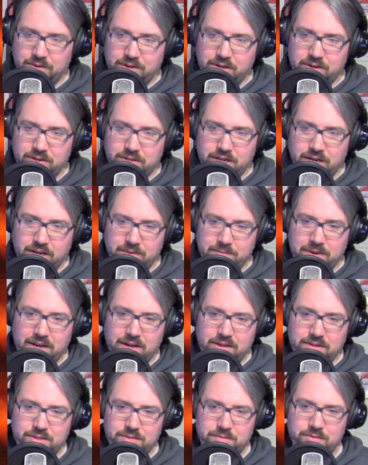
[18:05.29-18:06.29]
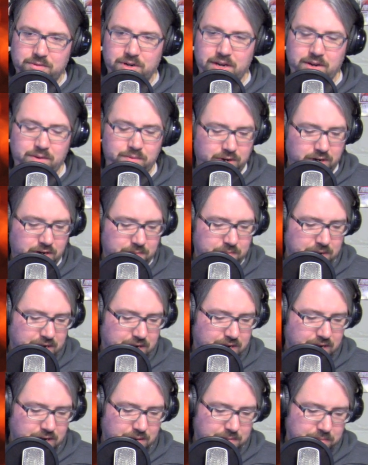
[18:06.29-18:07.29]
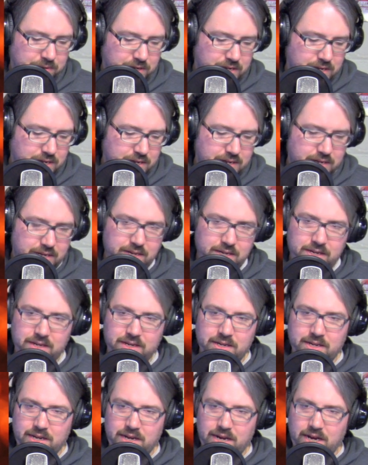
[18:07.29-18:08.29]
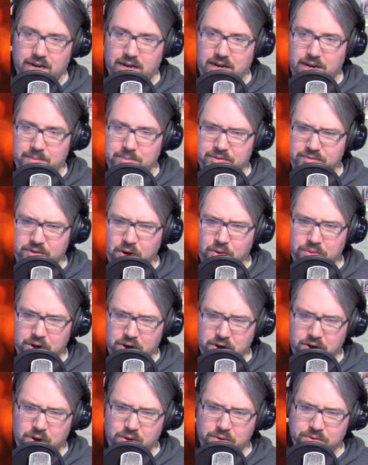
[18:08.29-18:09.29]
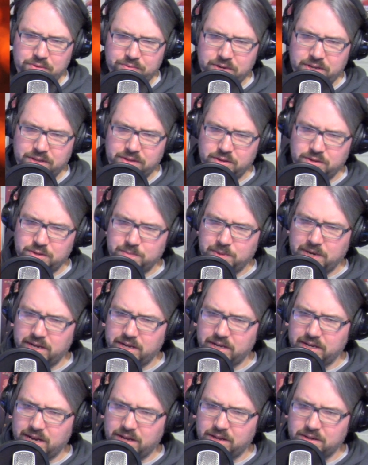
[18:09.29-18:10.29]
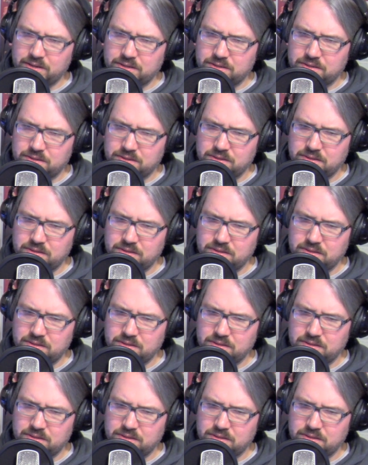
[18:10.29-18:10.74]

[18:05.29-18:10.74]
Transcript: Go check them out. Some great work by our buddy. I believe all 3 of those by Alex?